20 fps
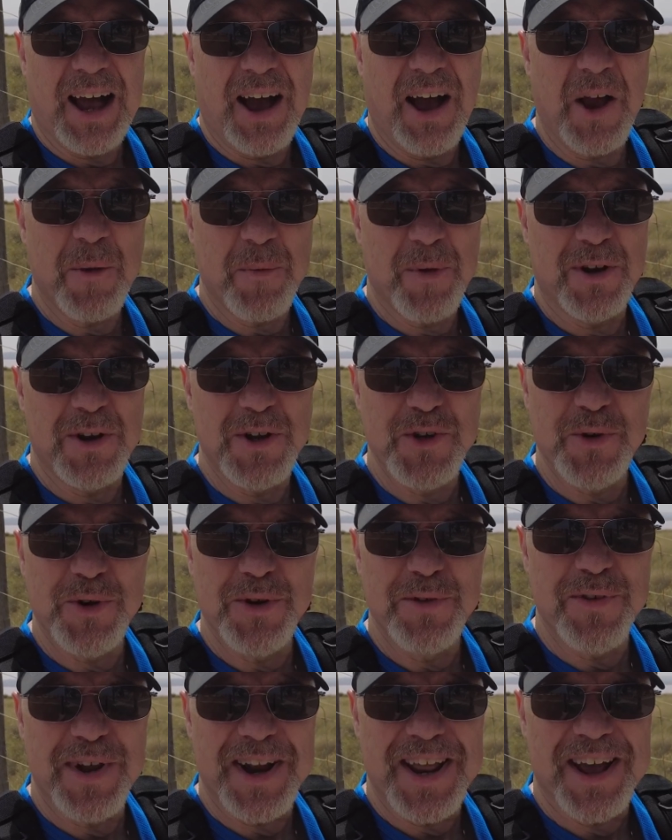I hope you'll
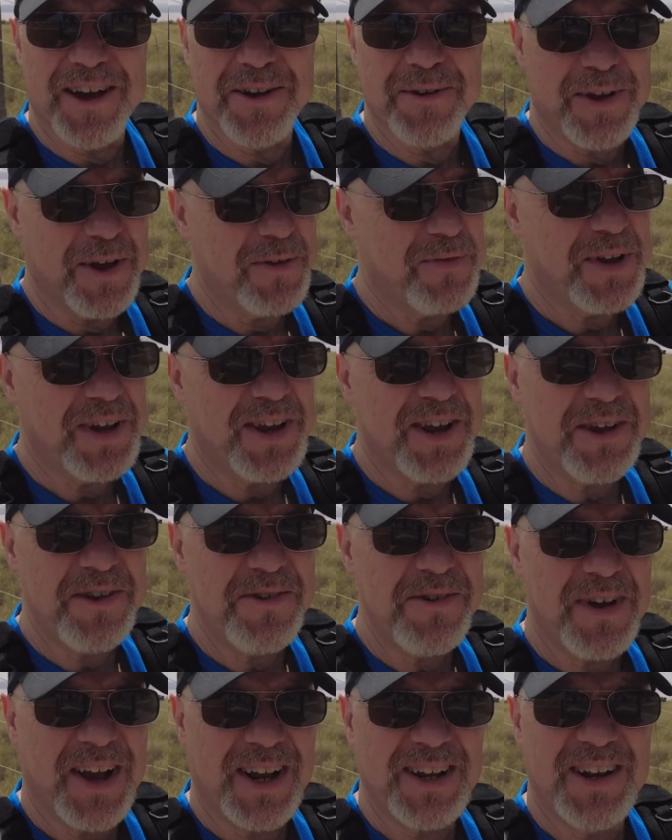enjoy the video. If you
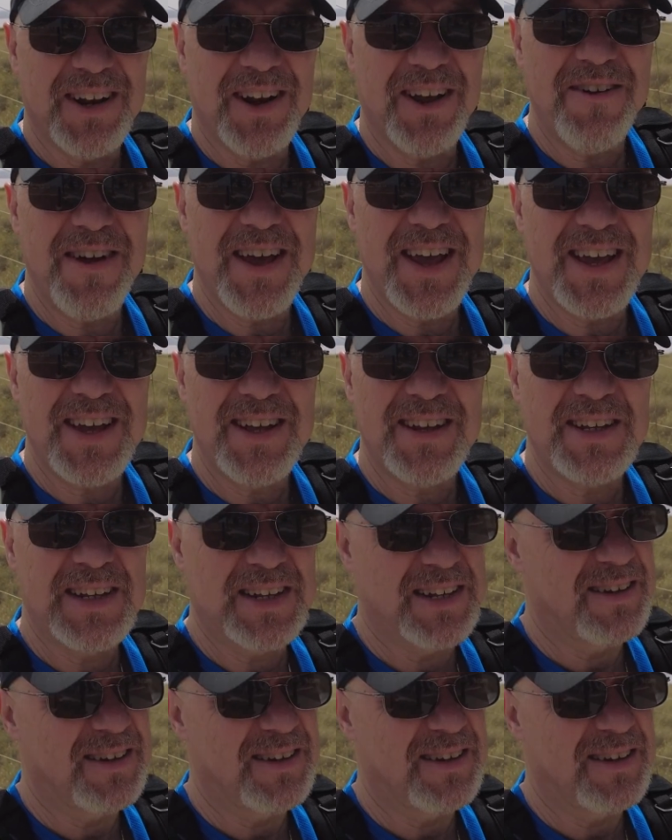do, and you're new here,